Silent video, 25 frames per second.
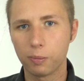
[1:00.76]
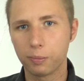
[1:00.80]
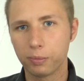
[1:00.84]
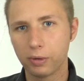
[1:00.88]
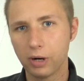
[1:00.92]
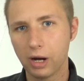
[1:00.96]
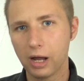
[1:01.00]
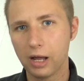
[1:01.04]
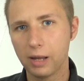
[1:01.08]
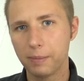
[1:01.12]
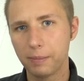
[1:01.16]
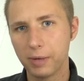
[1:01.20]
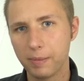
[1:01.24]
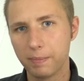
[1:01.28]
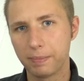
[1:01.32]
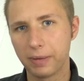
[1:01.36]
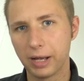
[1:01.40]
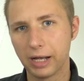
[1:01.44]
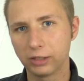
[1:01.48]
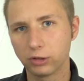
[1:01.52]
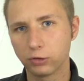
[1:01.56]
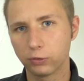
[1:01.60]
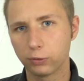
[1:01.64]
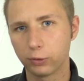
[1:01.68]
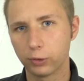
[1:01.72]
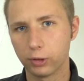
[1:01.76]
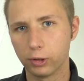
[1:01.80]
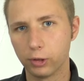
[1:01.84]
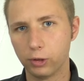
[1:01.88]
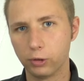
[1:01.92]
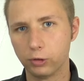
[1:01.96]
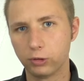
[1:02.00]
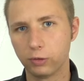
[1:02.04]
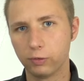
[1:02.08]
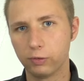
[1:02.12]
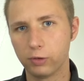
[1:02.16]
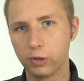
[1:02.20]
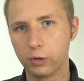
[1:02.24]
would probably be best for
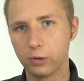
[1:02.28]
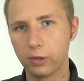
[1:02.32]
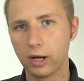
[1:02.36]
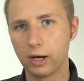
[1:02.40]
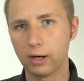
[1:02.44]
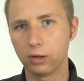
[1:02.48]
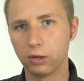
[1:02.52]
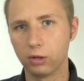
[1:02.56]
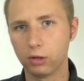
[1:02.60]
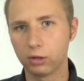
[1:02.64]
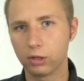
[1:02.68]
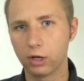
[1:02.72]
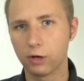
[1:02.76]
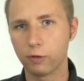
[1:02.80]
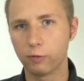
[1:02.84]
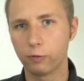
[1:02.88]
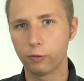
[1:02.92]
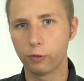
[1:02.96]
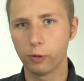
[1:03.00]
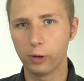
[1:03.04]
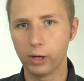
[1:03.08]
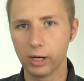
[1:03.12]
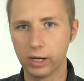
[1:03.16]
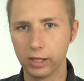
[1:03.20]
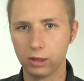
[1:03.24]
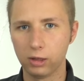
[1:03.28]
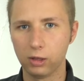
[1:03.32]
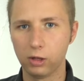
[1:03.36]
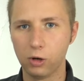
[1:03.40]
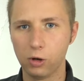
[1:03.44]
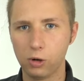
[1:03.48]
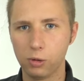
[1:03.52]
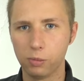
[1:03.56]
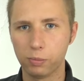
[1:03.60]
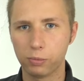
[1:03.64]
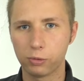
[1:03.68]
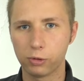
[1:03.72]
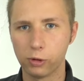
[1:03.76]
those of you that are looking for a
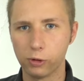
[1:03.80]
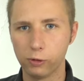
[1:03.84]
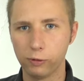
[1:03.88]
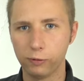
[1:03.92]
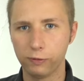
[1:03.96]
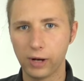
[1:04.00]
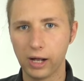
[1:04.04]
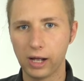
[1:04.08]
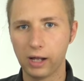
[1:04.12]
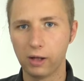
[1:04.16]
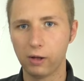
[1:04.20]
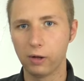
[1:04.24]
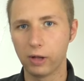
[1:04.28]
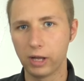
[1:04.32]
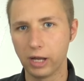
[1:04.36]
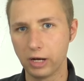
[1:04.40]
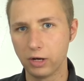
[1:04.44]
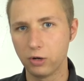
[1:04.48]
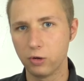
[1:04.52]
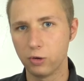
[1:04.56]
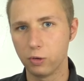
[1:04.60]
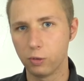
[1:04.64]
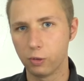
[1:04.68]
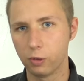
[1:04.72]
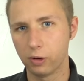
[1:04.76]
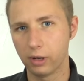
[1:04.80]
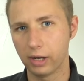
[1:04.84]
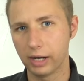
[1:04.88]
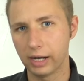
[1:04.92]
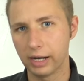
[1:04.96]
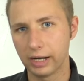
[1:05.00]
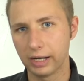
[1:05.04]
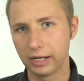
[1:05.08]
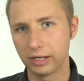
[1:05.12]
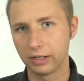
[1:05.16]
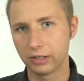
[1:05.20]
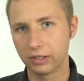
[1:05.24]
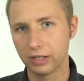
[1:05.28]
low profile indoor
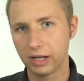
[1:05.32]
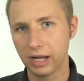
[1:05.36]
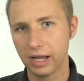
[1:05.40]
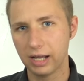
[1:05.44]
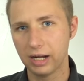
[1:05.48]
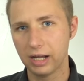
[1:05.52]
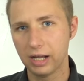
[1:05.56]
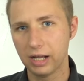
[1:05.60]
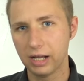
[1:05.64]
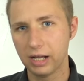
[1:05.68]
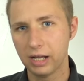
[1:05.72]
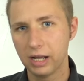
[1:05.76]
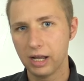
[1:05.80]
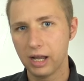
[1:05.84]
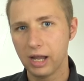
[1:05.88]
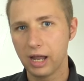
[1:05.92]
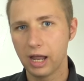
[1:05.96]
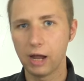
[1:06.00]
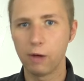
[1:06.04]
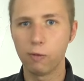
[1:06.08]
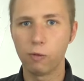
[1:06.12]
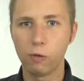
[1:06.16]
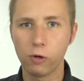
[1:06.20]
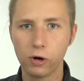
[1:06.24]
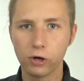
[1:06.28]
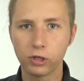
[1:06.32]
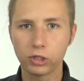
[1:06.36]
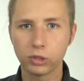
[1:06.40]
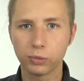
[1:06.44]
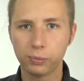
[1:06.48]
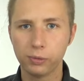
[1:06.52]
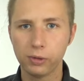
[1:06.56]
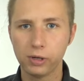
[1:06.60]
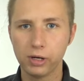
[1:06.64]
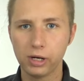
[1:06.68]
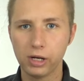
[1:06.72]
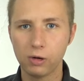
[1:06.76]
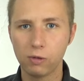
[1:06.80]
antenna. It works
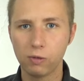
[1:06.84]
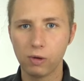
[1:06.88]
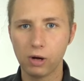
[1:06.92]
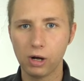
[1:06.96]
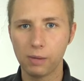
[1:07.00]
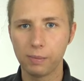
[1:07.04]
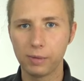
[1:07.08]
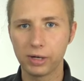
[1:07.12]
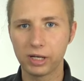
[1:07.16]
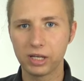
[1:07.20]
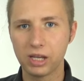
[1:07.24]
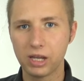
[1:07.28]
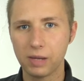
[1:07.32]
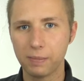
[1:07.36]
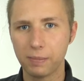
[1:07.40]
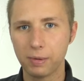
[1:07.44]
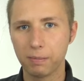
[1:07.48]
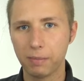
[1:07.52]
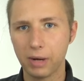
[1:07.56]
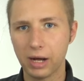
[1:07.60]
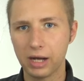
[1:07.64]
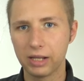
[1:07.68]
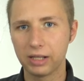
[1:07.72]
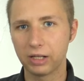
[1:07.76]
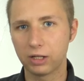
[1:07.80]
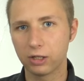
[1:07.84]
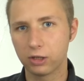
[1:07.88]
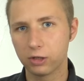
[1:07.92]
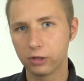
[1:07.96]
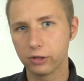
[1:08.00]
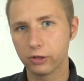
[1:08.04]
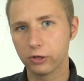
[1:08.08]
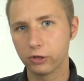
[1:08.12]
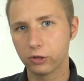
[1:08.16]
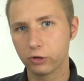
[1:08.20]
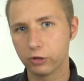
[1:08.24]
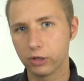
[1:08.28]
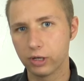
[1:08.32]
pretty well, but keep in mind the
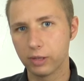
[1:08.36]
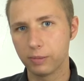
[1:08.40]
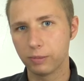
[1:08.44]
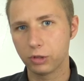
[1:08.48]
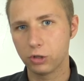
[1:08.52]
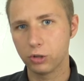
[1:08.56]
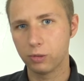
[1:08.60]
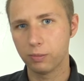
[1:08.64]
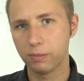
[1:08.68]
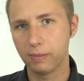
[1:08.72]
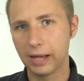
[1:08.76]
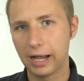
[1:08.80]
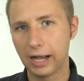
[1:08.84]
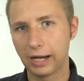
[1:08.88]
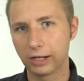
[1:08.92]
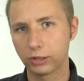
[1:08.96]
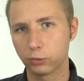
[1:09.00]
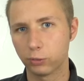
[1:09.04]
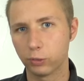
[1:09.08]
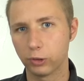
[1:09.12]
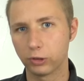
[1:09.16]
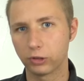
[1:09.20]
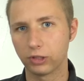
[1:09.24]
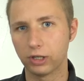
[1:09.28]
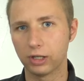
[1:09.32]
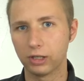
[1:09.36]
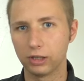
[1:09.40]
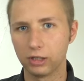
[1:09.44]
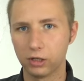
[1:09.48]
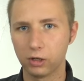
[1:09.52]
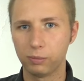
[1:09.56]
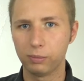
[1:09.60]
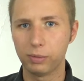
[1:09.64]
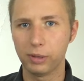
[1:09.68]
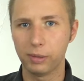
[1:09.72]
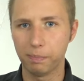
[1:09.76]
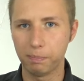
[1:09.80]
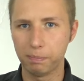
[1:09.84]
ClearStream 2 Max works a
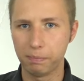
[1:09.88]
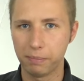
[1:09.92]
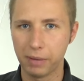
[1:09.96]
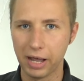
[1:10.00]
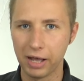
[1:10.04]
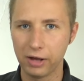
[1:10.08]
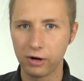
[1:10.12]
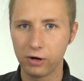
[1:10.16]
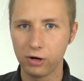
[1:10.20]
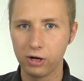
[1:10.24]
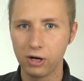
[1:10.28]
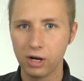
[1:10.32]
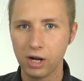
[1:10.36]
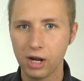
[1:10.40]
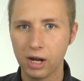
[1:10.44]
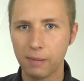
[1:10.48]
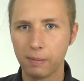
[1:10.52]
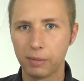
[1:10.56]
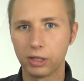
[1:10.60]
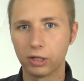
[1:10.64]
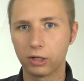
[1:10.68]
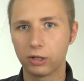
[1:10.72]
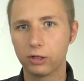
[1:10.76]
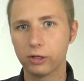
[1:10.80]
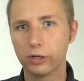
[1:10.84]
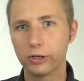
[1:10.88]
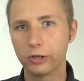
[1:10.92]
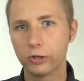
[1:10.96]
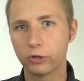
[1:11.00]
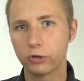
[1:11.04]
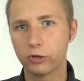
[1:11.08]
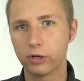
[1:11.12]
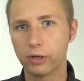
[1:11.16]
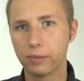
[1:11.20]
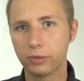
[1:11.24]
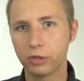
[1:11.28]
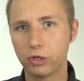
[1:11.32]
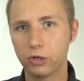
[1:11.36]
little bit better, but the
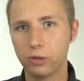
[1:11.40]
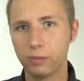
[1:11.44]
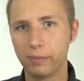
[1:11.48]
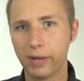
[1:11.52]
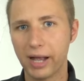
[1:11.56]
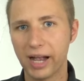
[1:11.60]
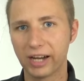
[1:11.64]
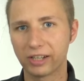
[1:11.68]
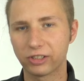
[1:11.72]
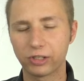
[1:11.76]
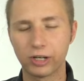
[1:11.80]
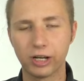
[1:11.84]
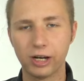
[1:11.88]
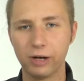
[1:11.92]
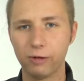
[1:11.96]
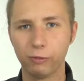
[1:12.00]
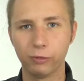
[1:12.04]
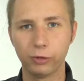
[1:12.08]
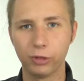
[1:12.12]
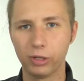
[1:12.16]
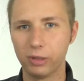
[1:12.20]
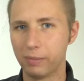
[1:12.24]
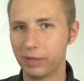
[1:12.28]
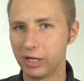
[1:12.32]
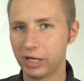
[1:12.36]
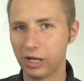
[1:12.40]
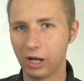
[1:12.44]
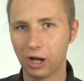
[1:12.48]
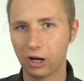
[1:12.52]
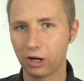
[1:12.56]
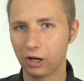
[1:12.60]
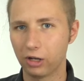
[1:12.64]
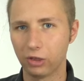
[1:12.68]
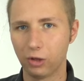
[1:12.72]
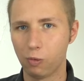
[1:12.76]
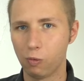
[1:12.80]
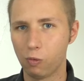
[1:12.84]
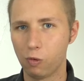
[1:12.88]
ClearStream 2 Max can't really be hung
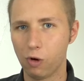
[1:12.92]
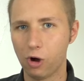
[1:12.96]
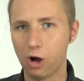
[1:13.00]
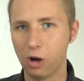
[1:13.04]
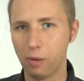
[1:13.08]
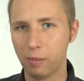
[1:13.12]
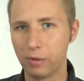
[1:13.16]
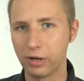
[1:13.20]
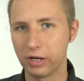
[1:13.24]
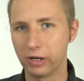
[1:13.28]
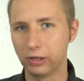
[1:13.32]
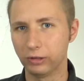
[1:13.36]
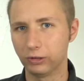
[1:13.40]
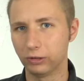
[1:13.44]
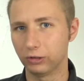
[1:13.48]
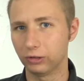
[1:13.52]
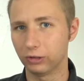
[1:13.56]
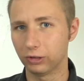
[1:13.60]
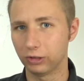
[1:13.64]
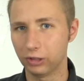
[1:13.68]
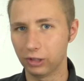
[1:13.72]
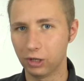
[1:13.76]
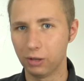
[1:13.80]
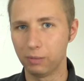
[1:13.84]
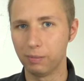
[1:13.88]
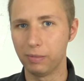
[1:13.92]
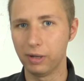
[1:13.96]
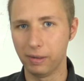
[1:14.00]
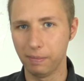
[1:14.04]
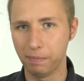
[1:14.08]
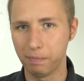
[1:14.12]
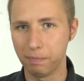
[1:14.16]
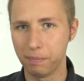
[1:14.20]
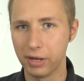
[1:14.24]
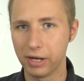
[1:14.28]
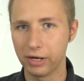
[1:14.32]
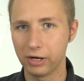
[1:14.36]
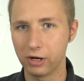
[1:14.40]
on the wall because it's a little bit
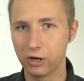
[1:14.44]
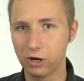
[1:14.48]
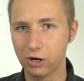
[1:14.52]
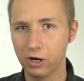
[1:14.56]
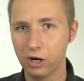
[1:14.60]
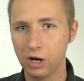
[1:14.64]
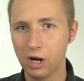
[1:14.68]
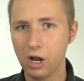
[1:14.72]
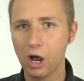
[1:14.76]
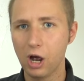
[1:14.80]
bigger,